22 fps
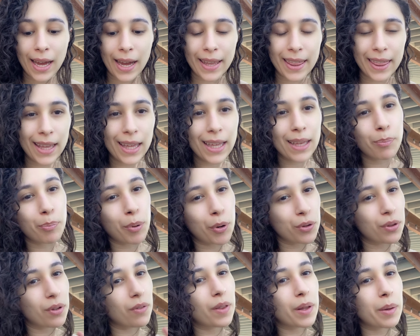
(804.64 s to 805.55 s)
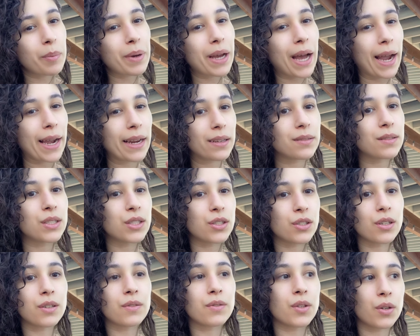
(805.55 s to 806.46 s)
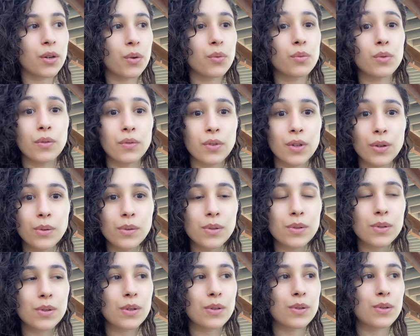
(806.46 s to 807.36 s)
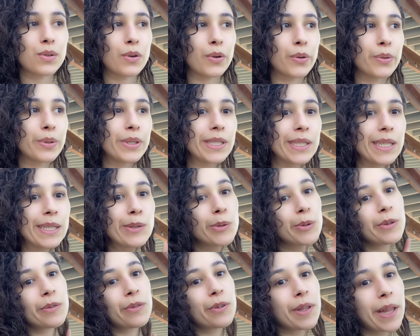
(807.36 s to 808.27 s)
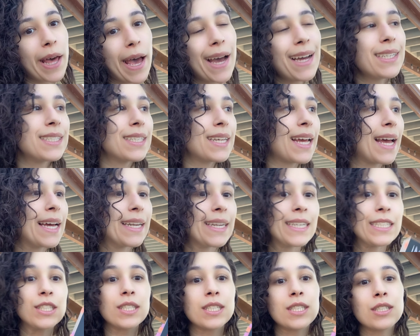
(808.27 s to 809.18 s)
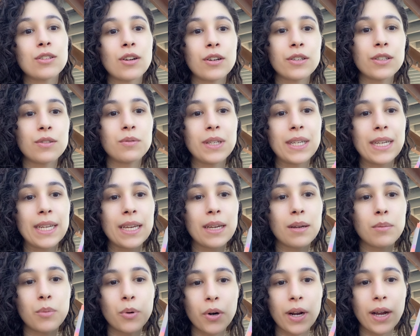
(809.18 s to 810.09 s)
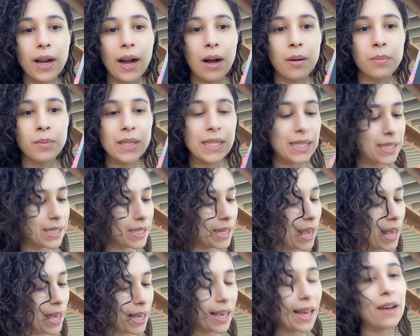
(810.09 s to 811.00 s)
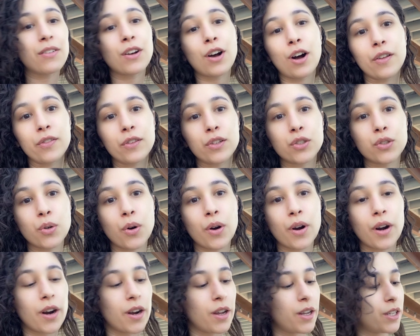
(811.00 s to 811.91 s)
I think both of them kind of deserve their own reviews, so stay tuned for that. And I just started reading Murakami's Kafka on the Shore.